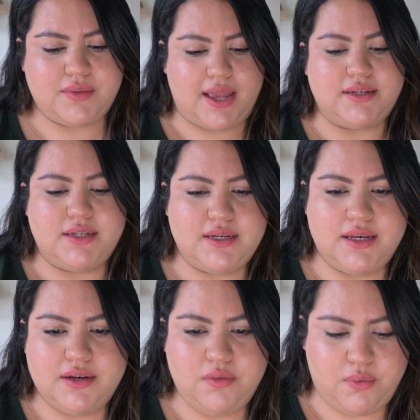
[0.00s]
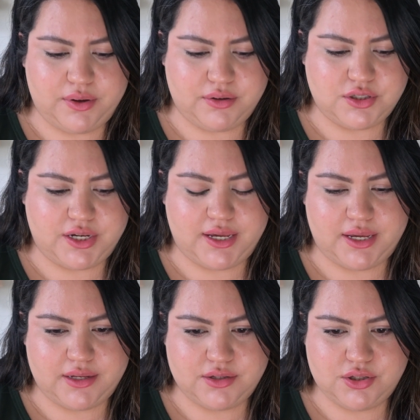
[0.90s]
I did need an oil
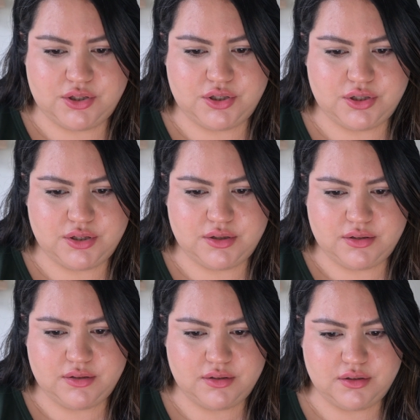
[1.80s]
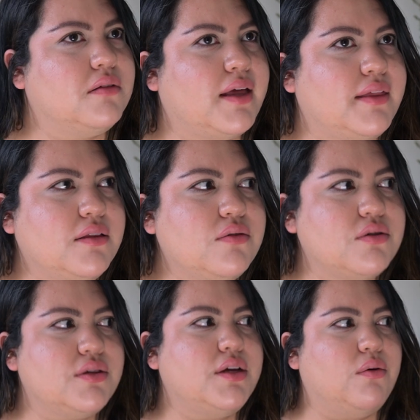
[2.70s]
change. I think those
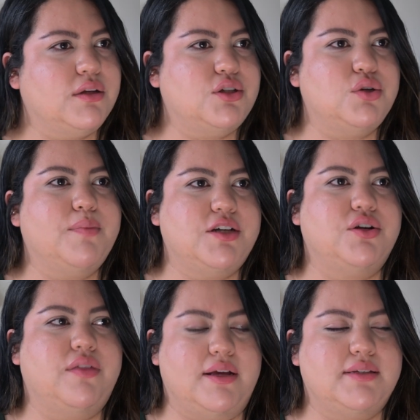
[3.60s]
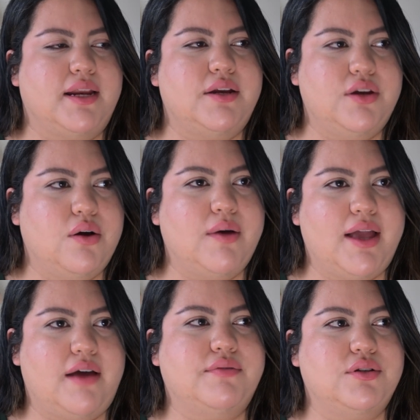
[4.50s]
are the only 2 major things that I know I
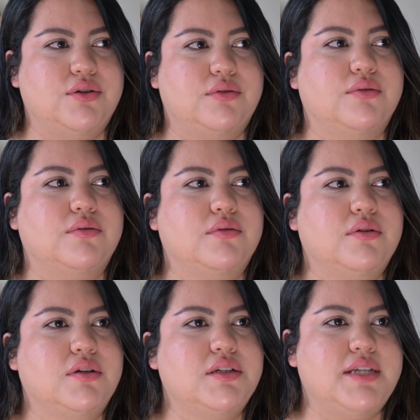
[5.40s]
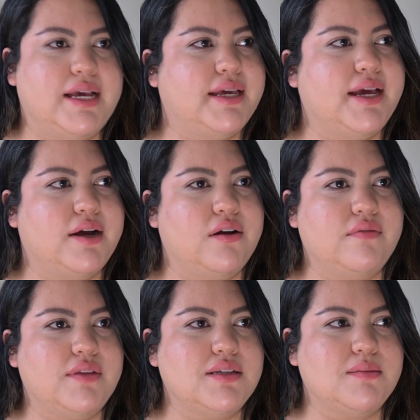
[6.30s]
have to take care
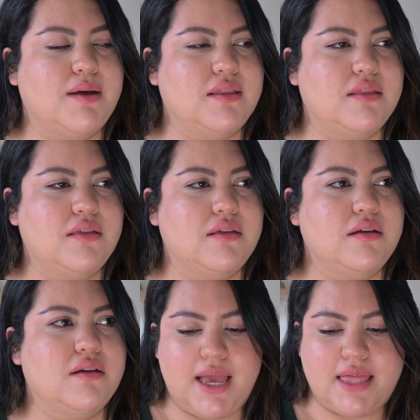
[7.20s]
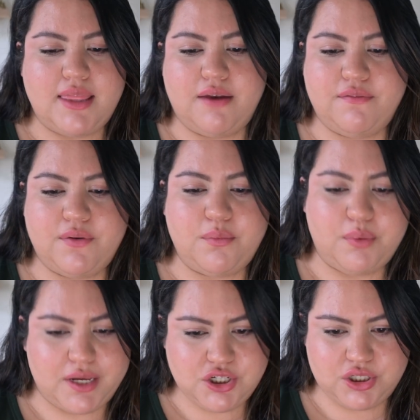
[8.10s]
of this month. And then for
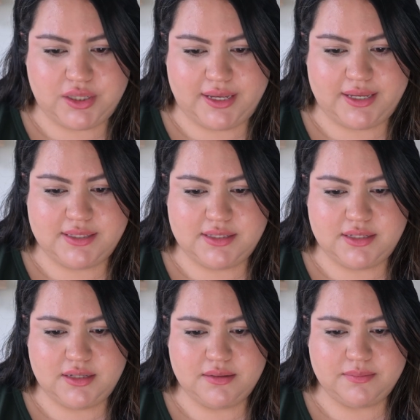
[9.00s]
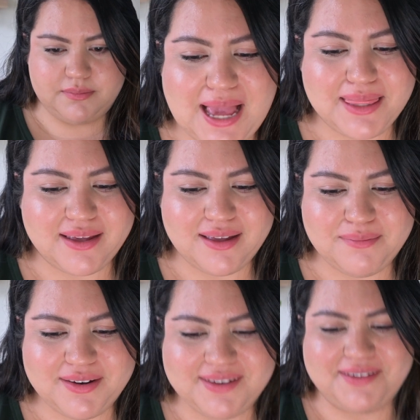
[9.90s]
wish list, I think I'm
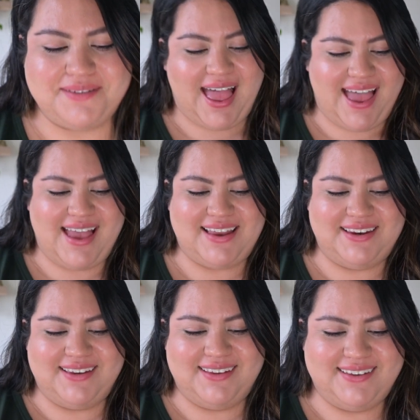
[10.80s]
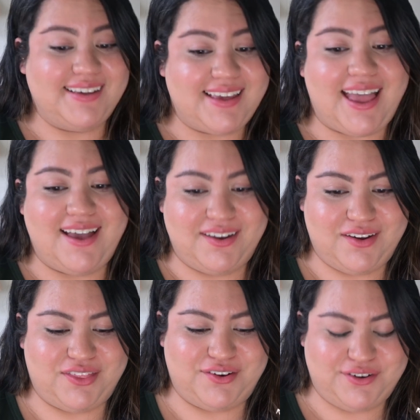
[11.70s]
gonna get
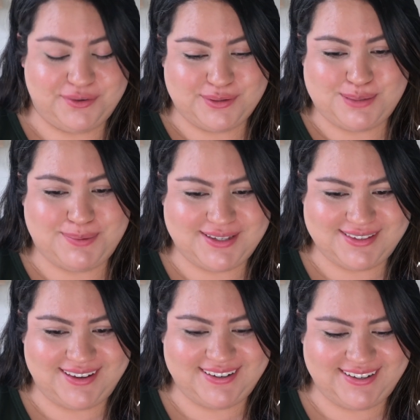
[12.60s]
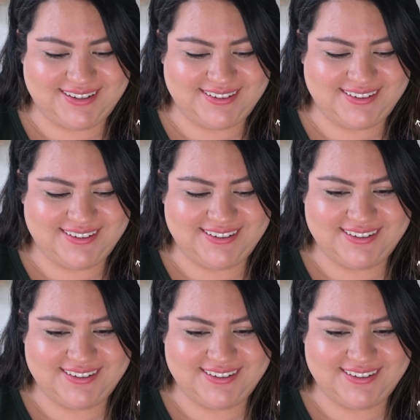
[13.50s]
another nudes piece on here